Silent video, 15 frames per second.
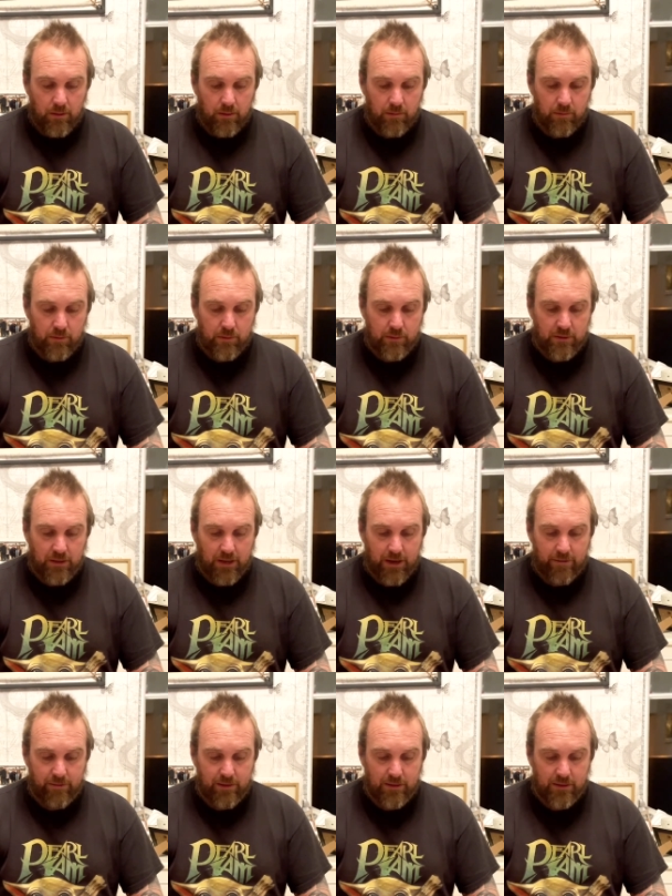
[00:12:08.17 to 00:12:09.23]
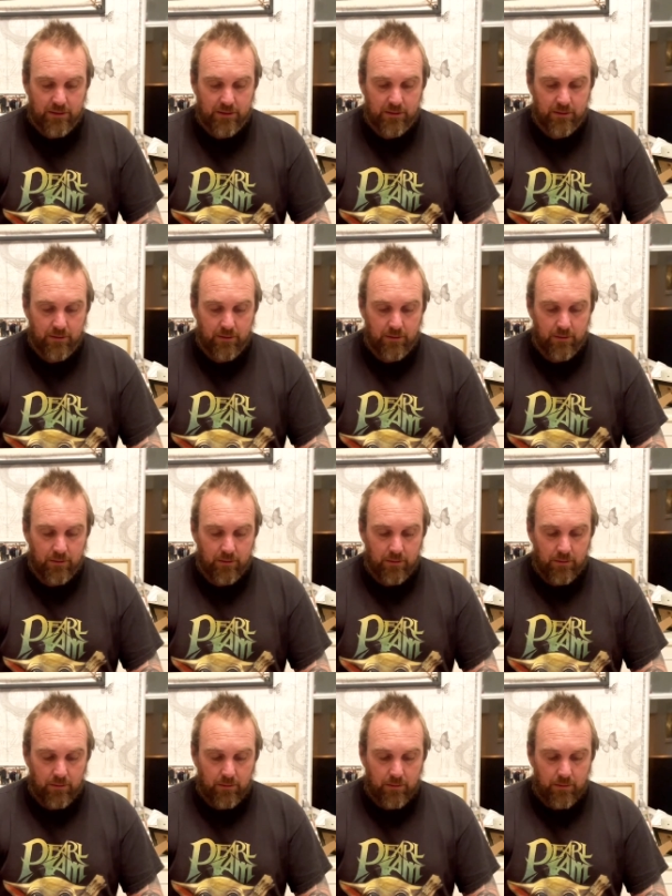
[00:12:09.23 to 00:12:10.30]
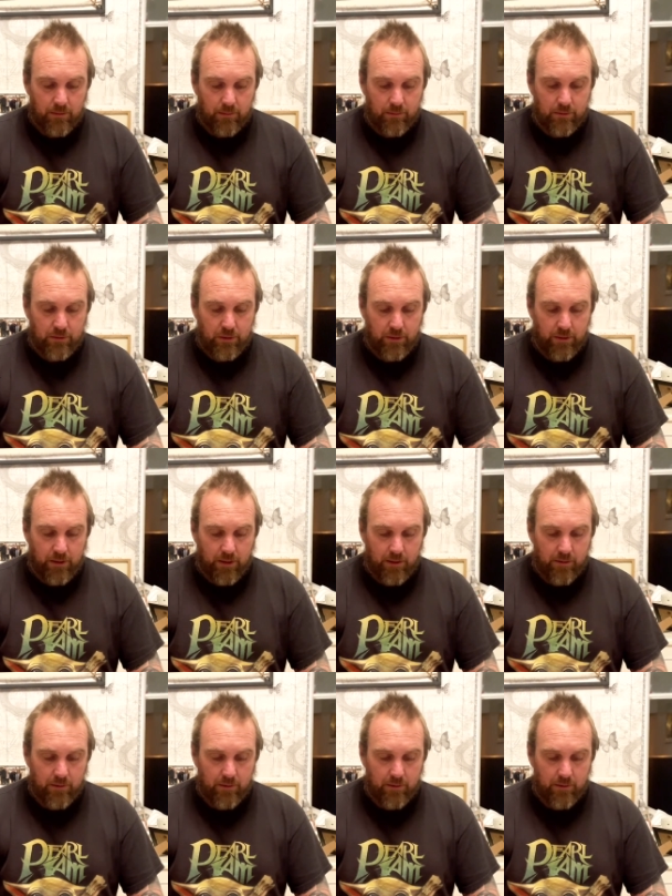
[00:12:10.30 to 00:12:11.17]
which was hilarious. I'm just showing that.